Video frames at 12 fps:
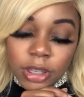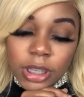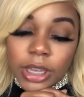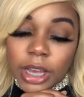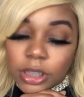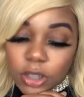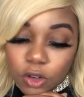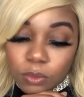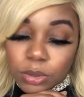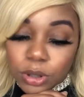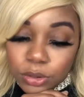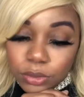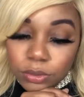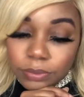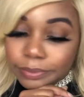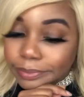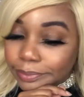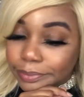yellow blue,
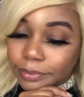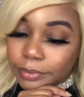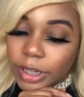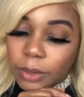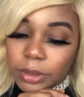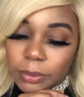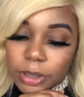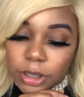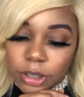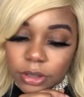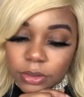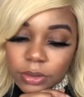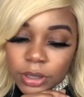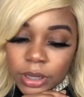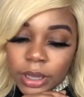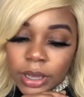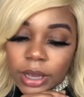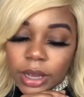that would have been cute,
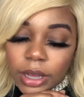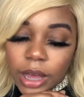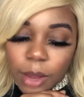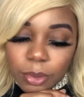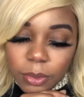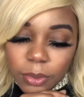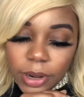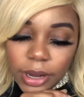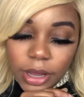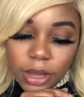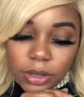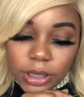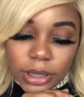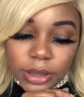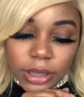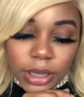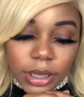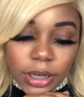a copper brown, and
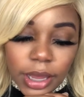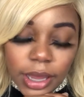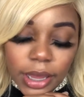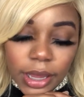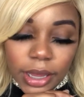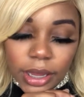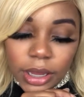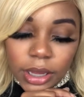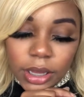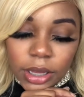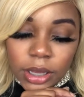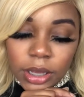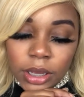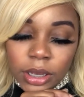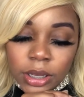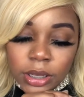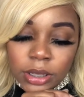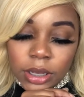then a
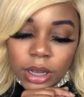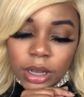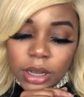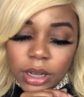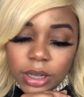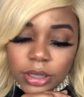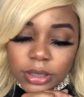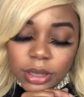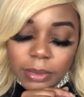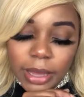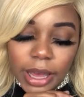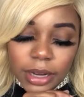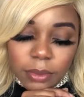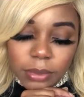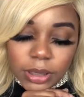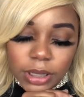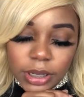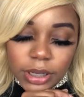some kind of
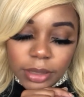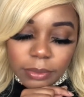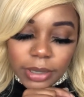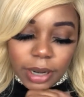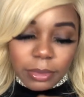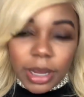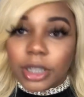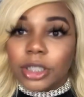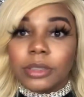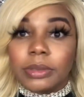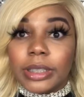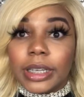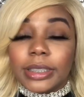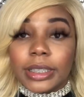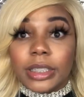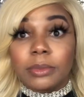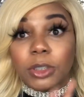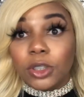blonde, but I'm not sure what that
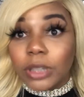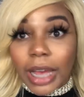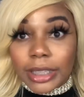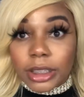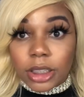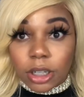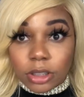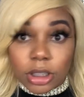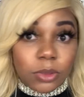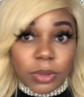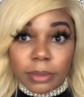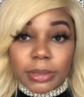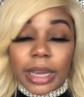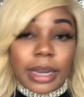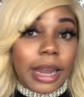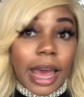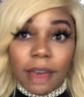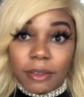says. But you guys can go to the website, and
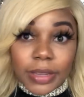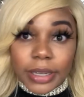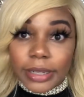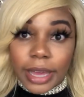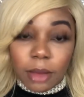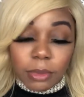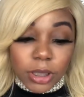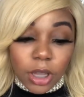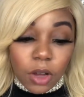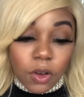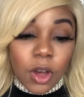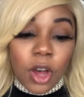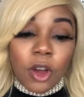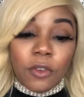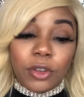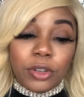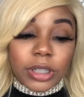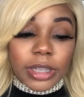I have a link down below
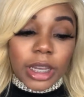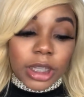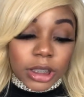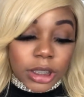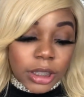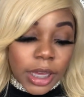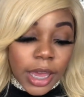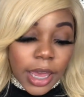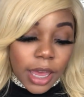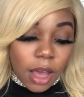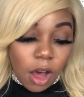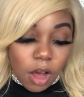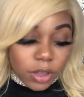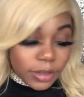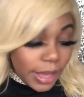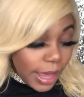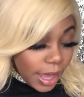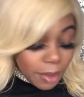for you to take a look at all of
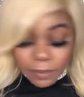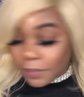that.